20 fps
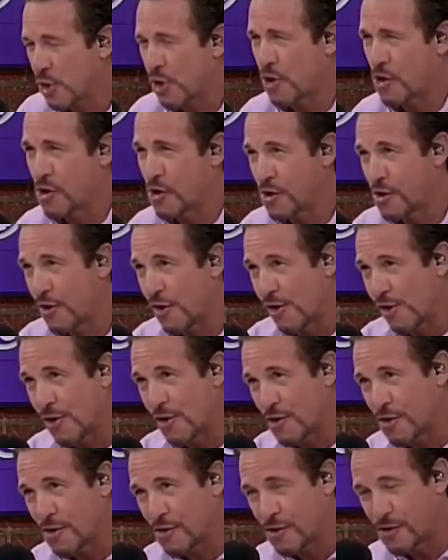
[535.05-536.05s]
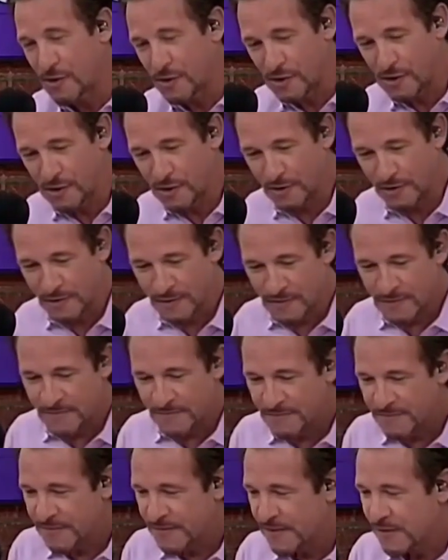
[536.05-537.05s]
Arr!
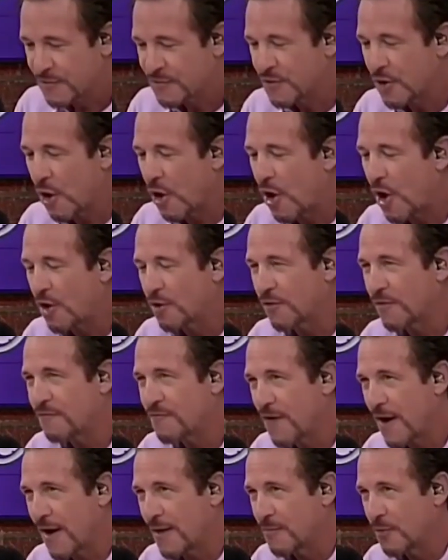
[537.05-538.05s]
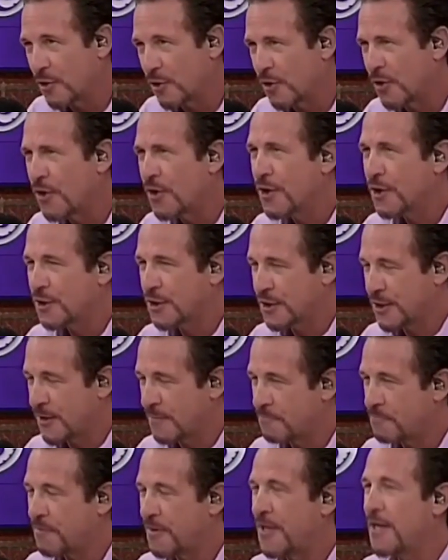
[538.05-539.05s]
The Hall of Famer
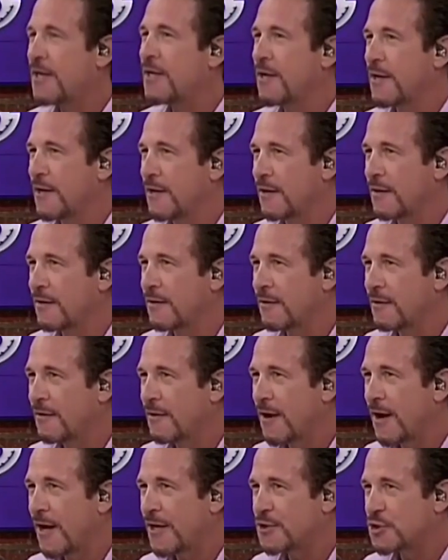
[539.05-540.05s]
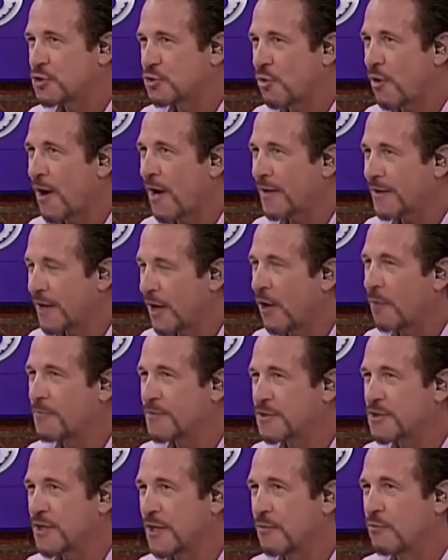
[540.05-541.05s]
competing and trying to
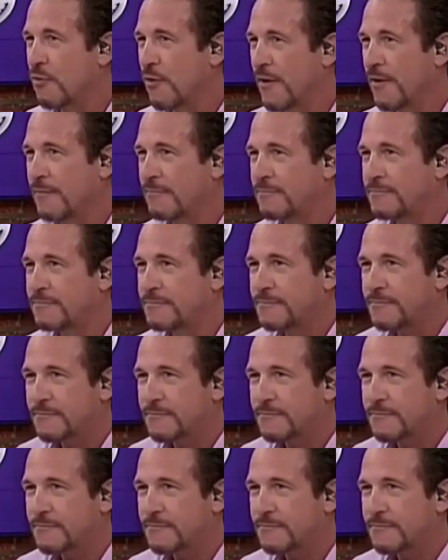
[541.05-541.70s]
help his team win.